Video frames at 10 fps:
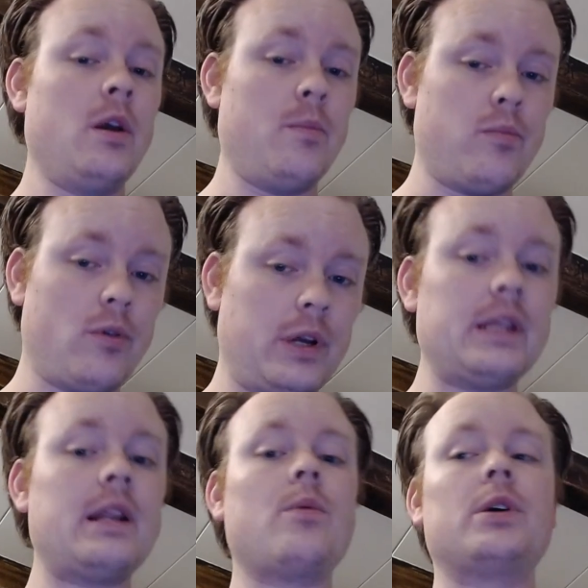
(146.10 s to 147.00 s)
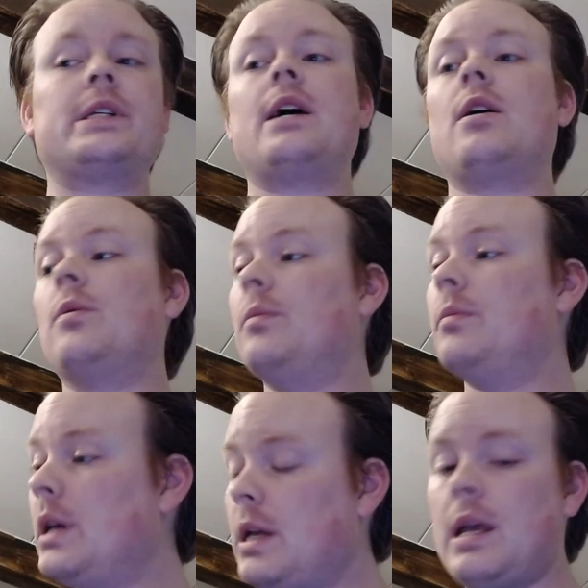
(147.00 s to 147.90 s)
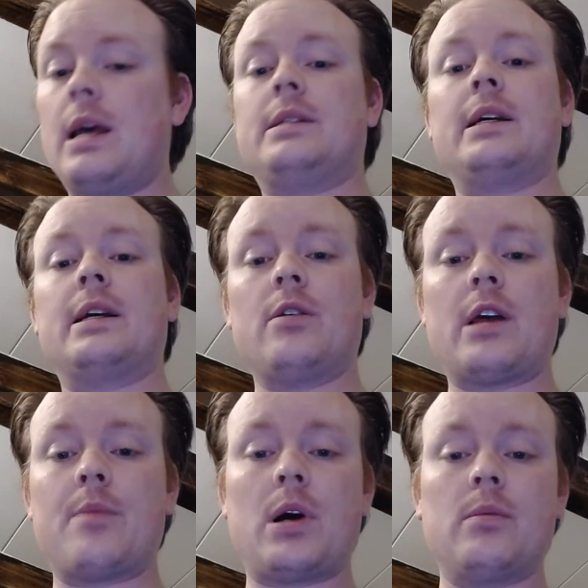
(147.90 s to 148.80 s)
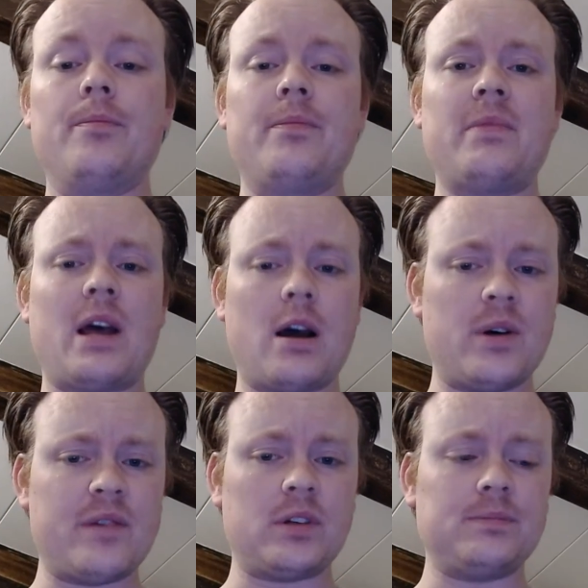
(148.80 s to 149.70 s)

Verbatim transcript: bring the network down and take care of that problem. However,